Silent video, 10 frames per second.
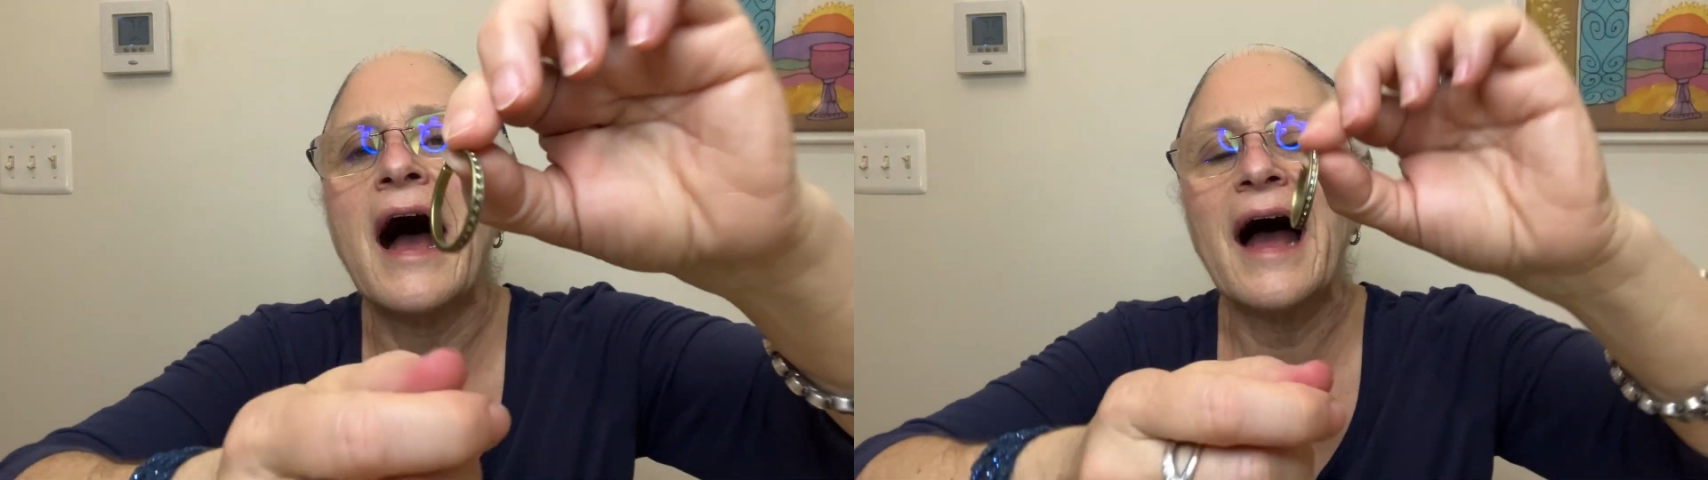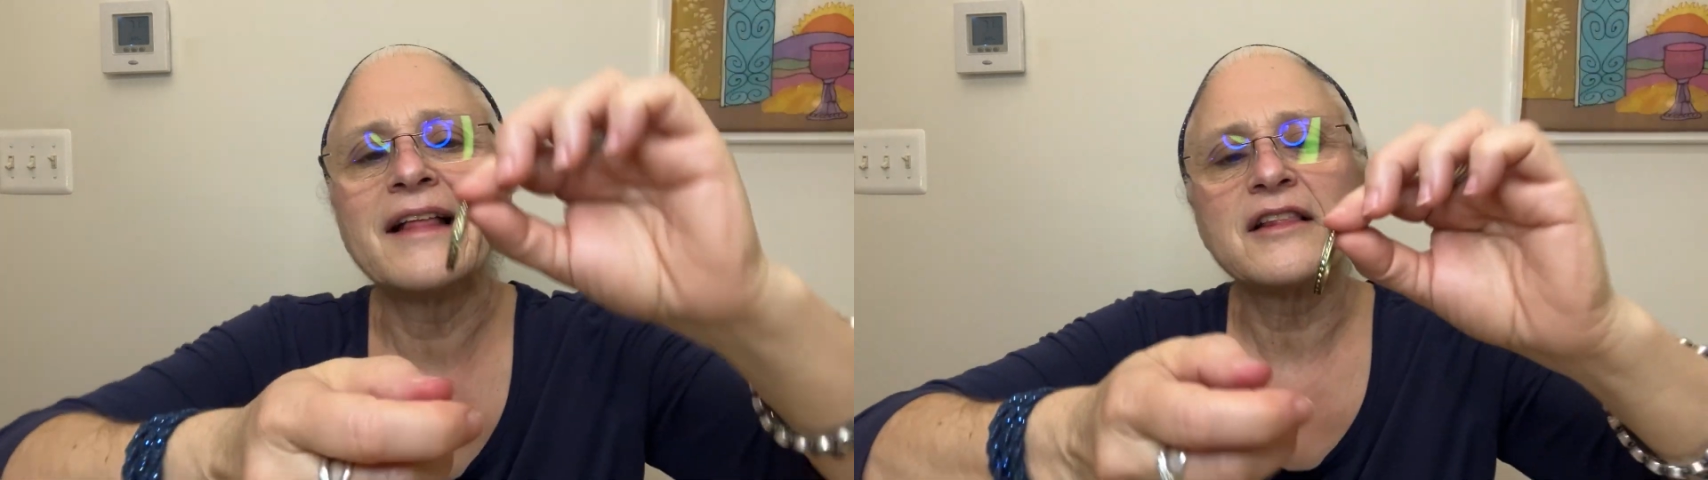
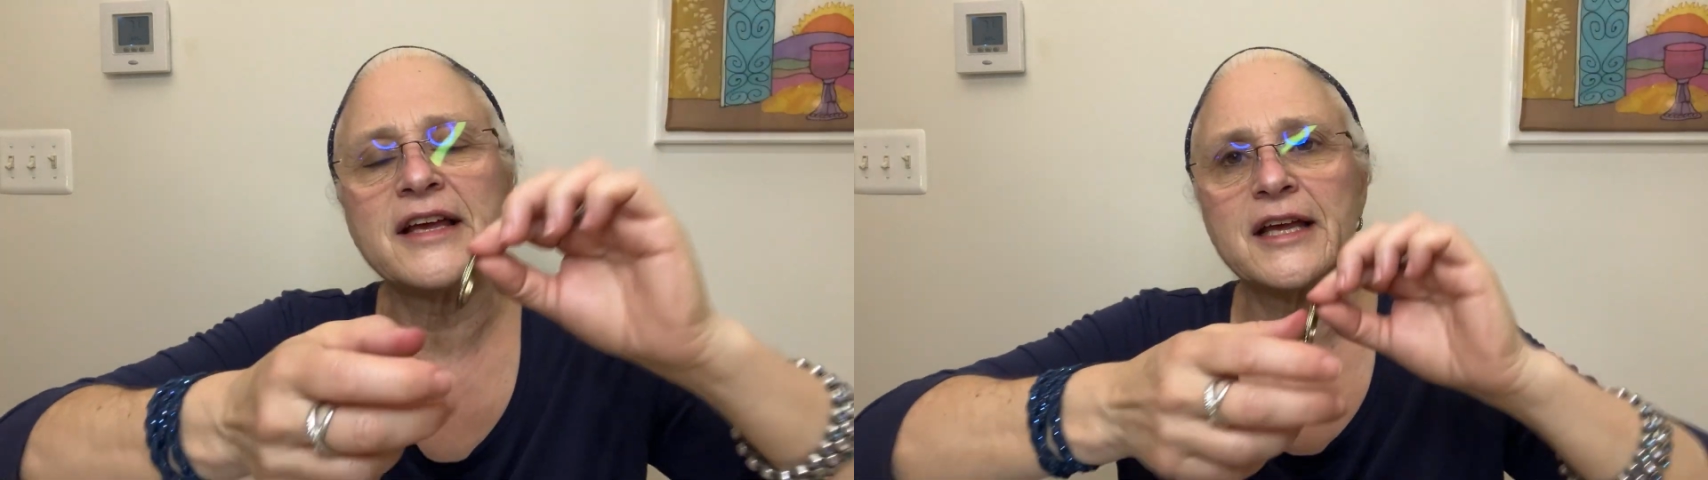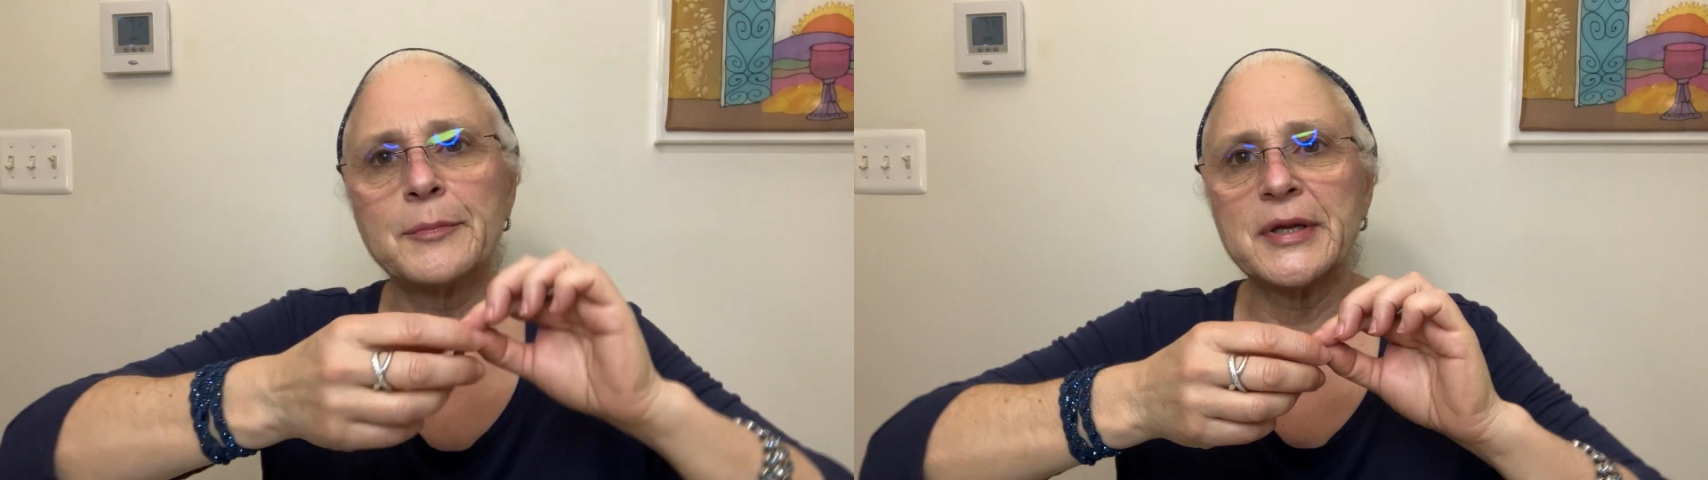I
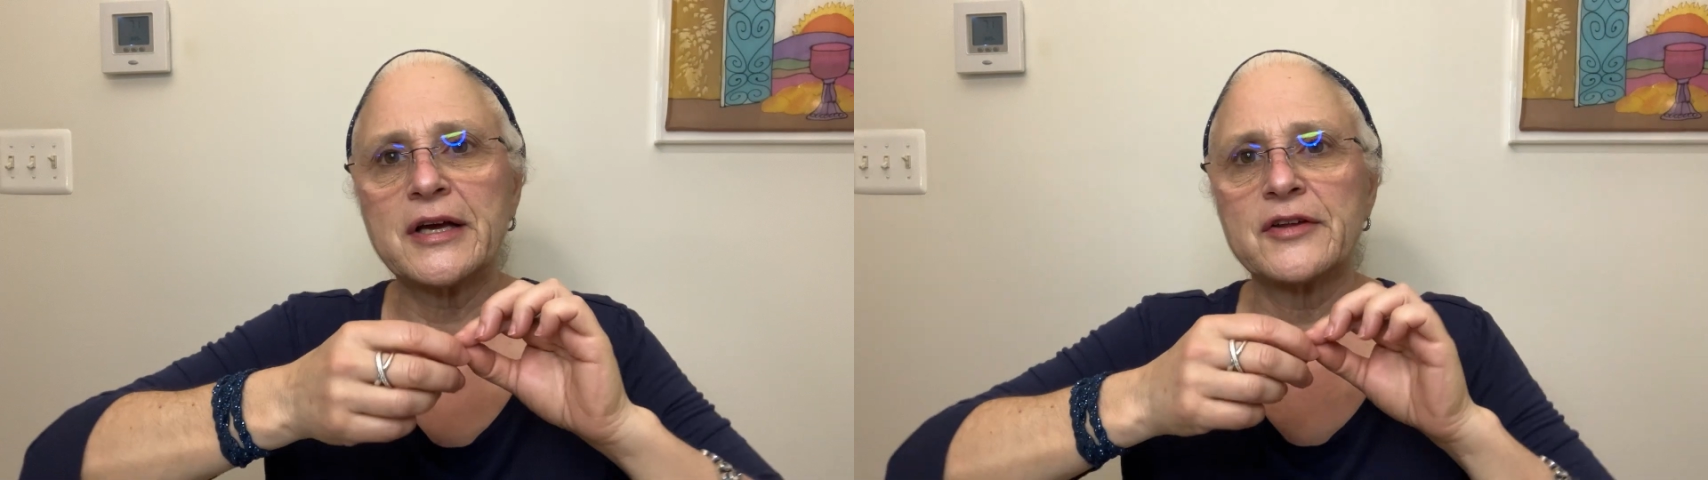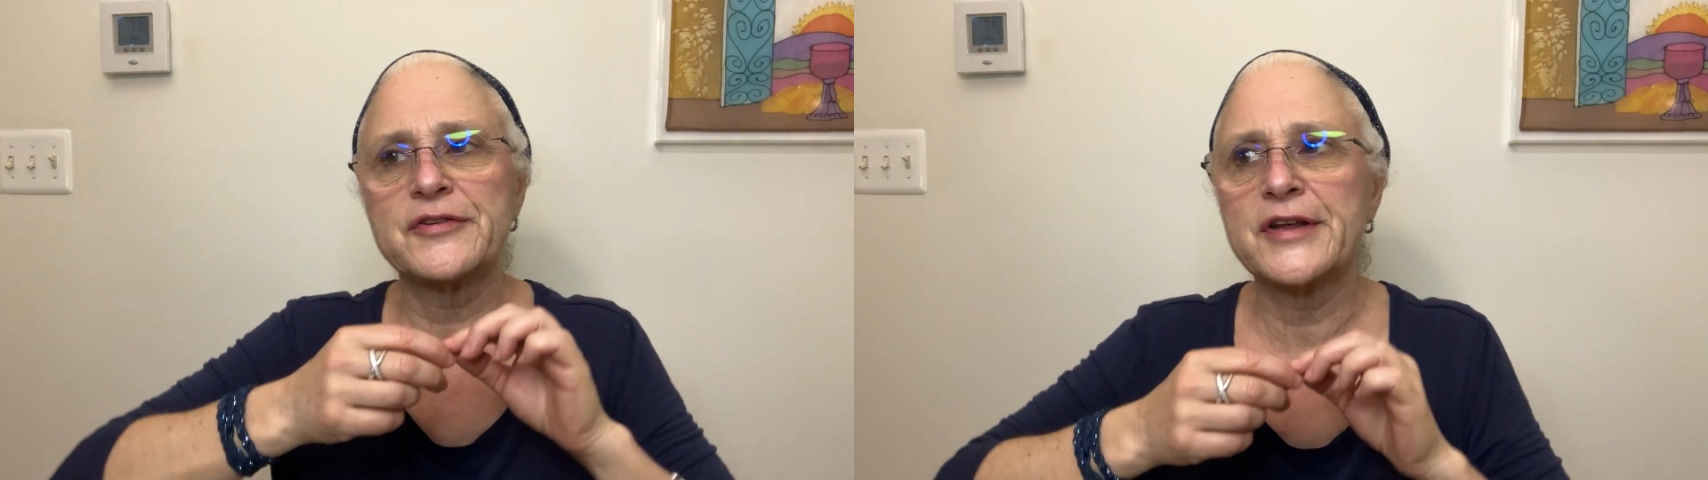like it
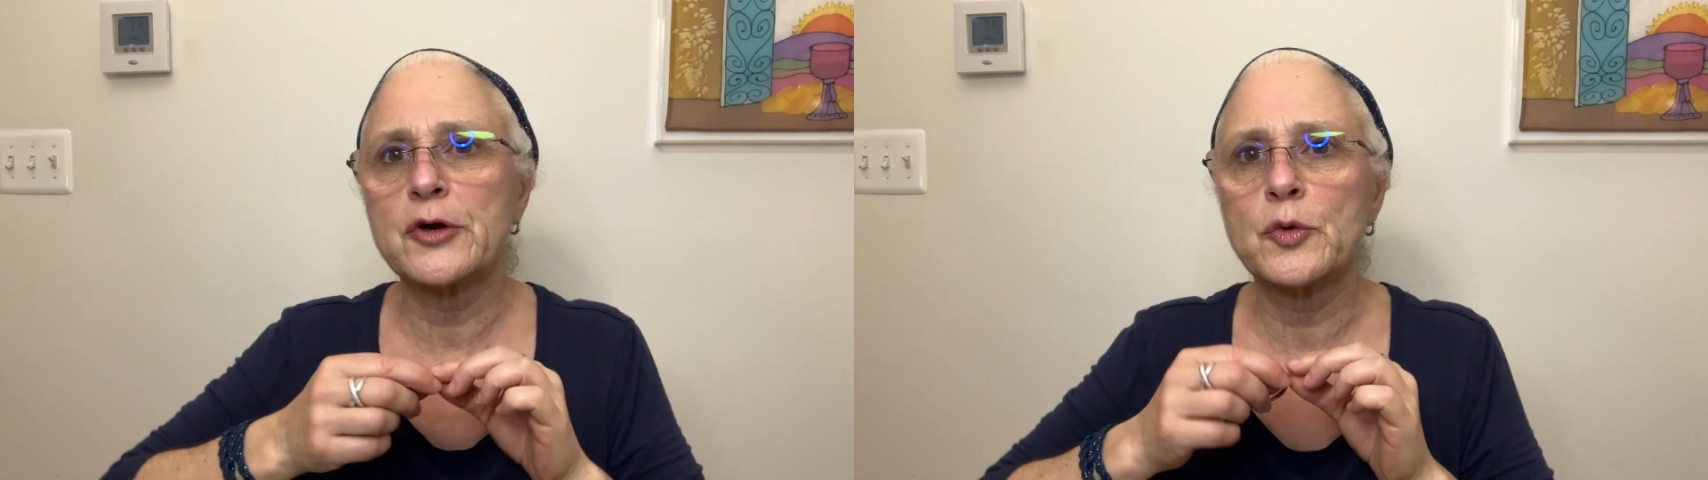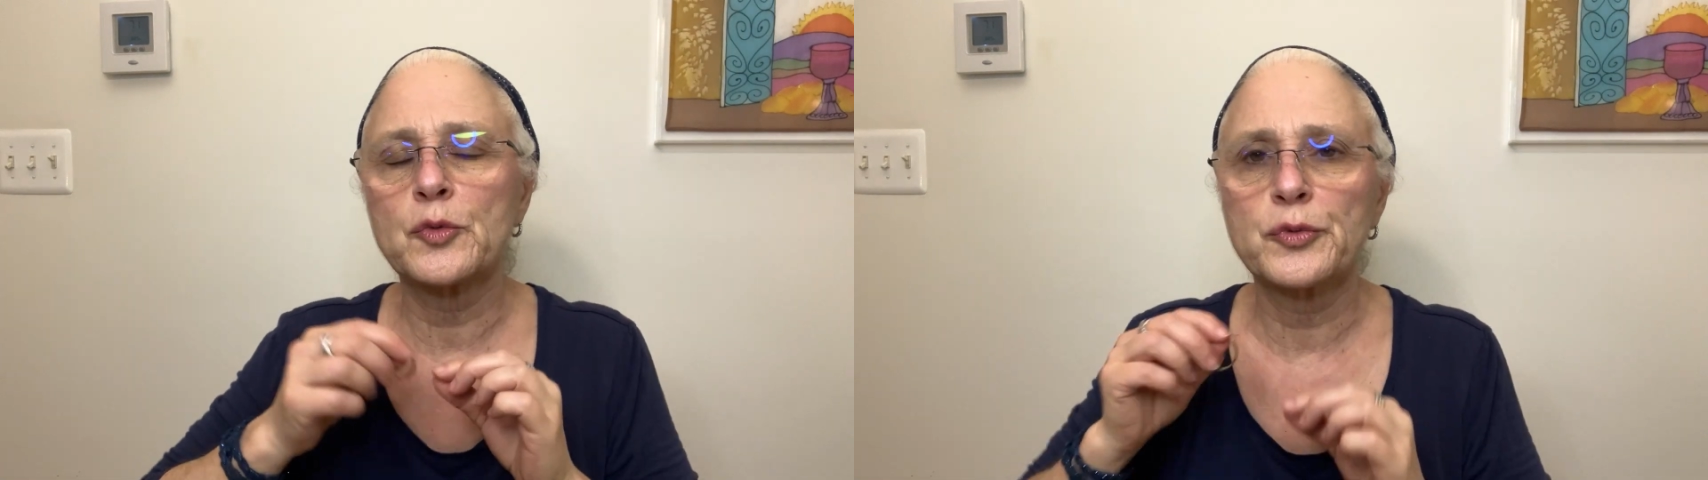because they
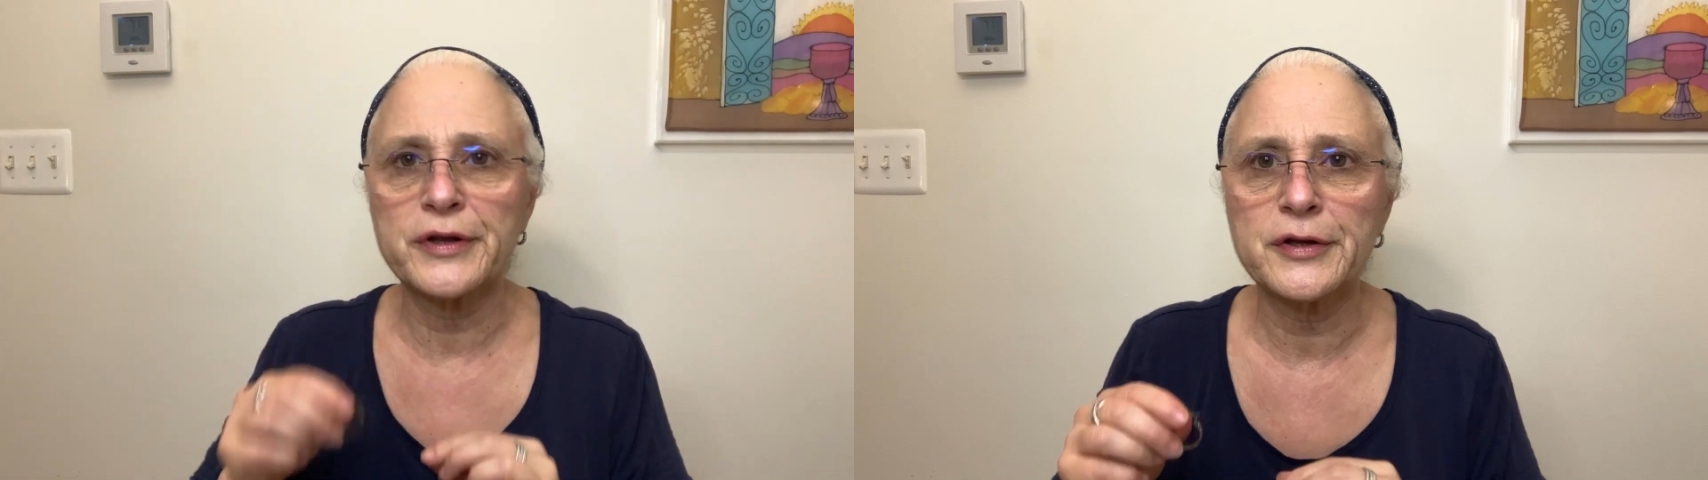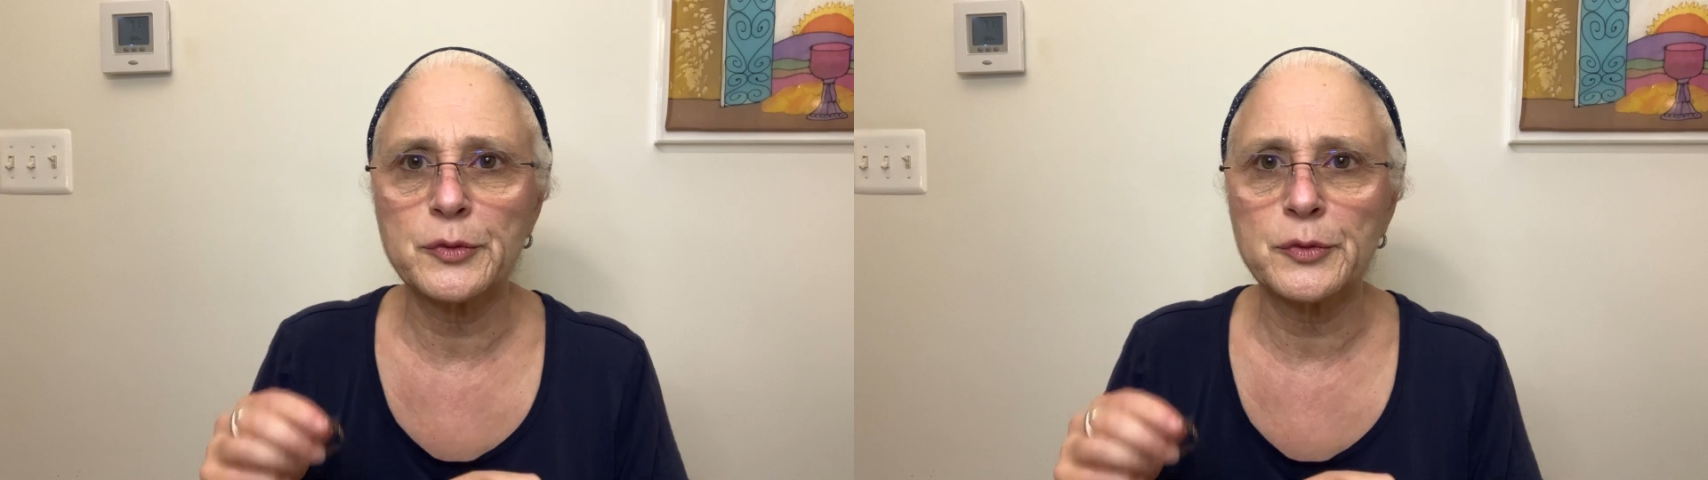go really,